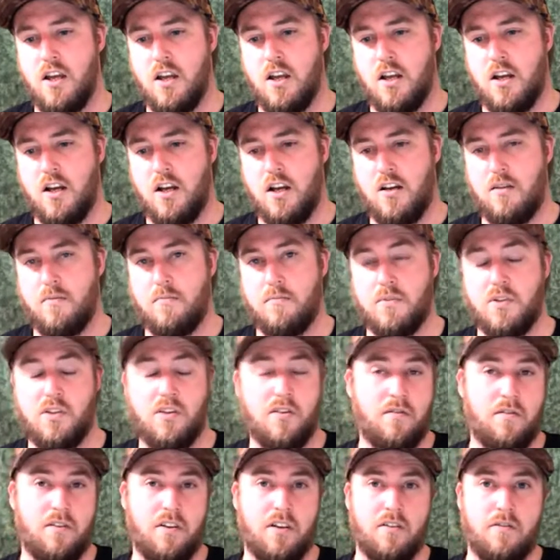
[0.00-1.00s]

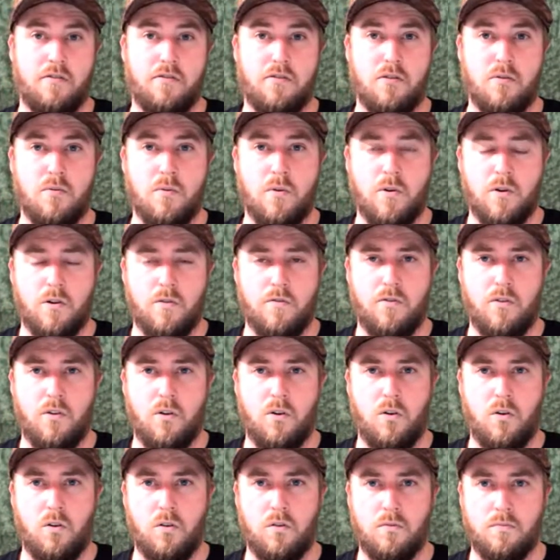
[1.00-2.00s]
During the full
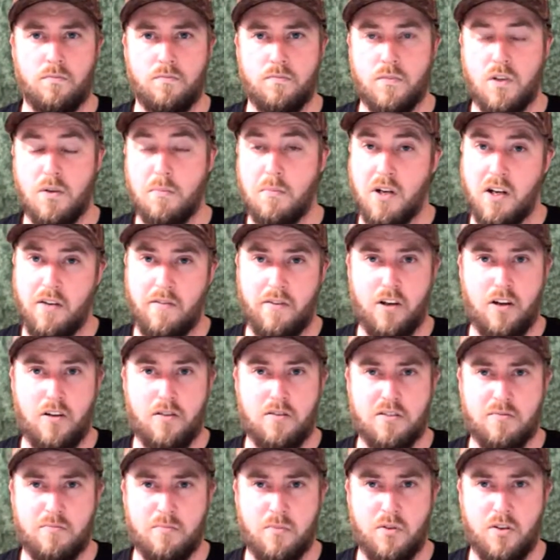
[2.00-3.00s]
waterfall, I might even go
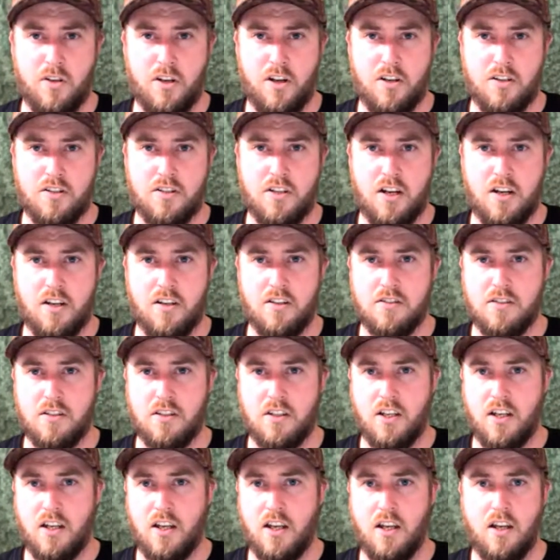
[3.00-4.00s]
some Borneo suckers in
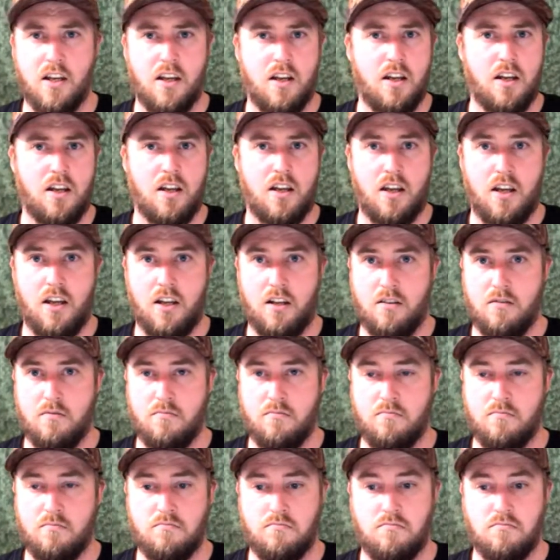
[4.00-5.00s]
there
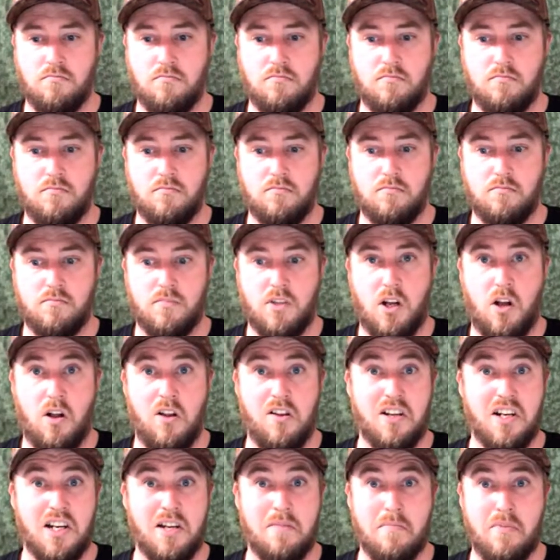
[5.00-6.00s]
and
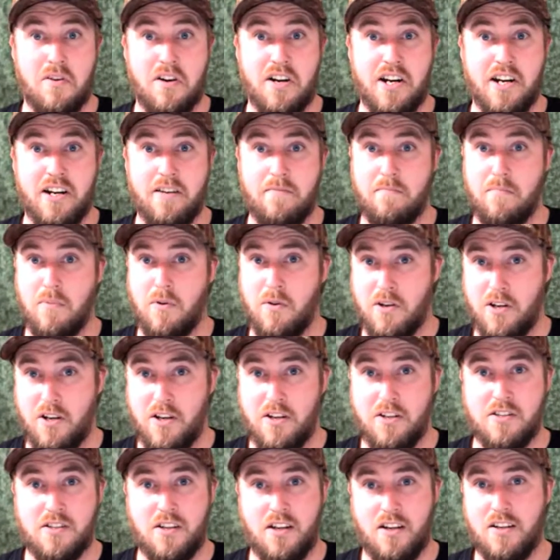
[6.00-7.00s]
colony breed
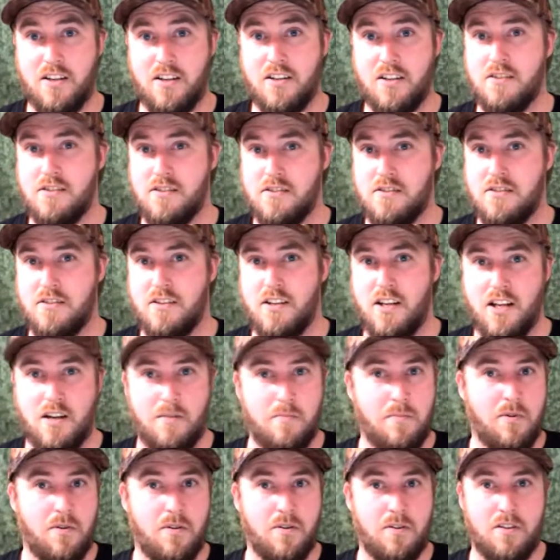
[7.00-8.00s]
Borneo suckers
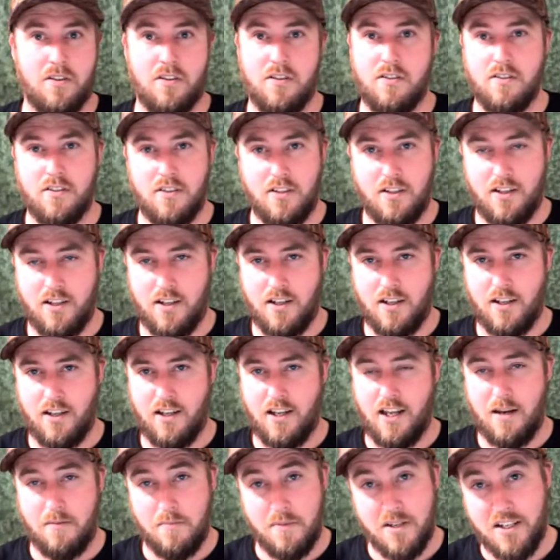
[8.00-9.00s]
in a pond.
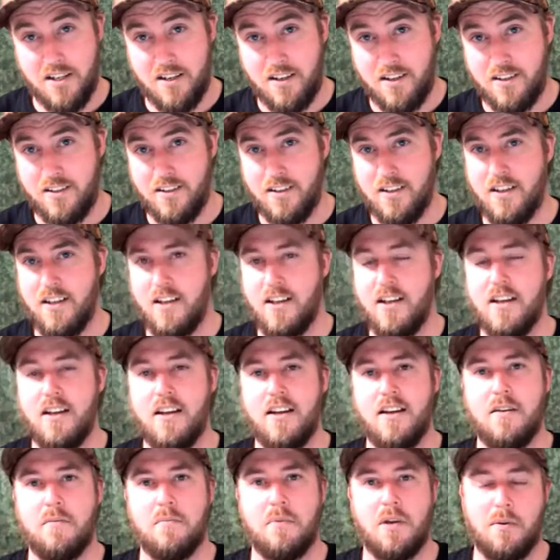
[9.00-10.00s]
Can be done.
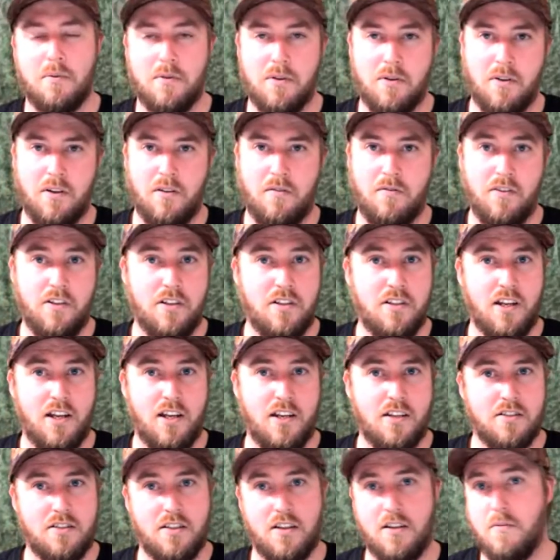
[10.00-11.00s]
People do it in fish
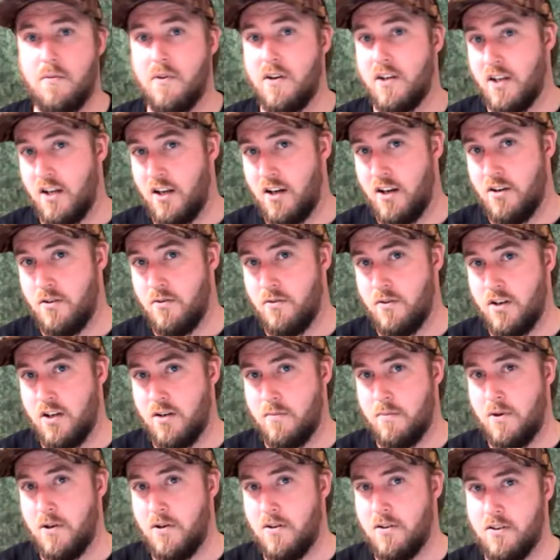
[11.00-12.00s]
tanks, so why can't I do it in a
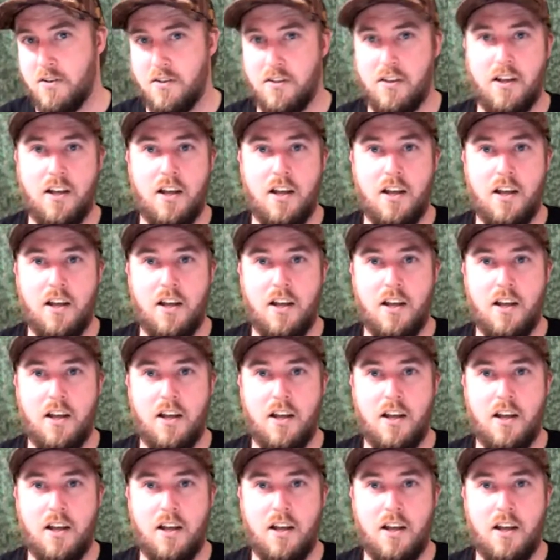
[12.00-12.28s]
pond?